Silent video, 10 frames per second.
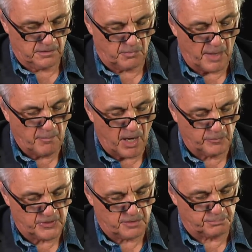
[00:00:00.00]
My mom
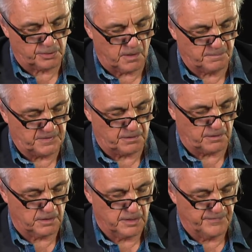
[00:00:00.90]
was the
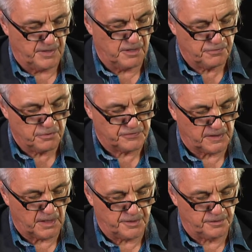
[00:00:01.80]
prompter. If you
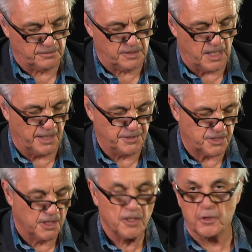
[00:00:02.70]
forgot your
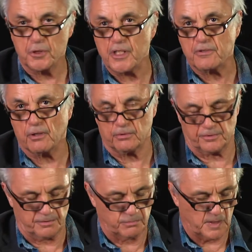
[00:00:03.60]
lines, she told
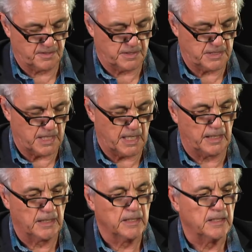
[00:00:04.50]
you what to
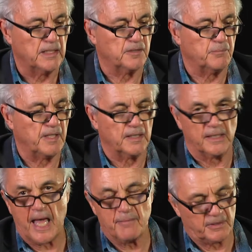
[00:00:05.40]
say. It being an
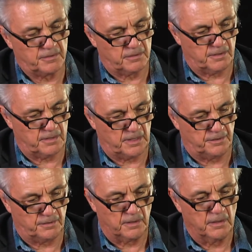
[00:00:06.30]
amateur
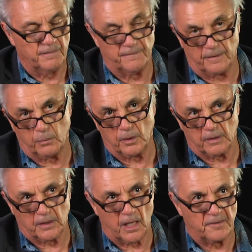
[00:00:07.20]
theater, there were
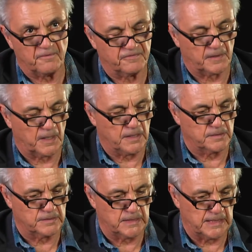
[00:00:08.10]
a lot of
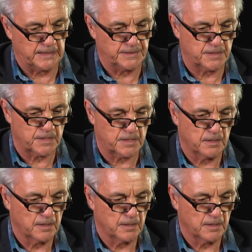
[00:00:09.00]
forgotten lines.